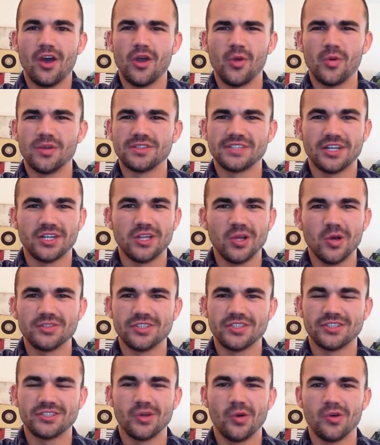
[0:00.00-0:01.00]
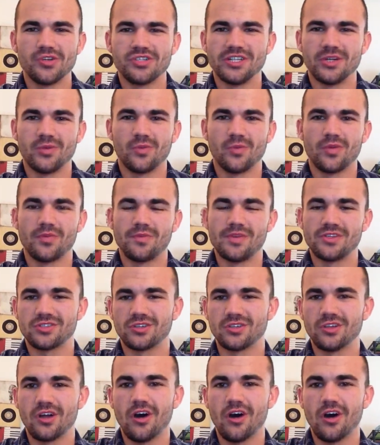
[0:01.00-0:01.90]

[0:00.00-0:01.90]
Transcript: who was a close associate with Mr.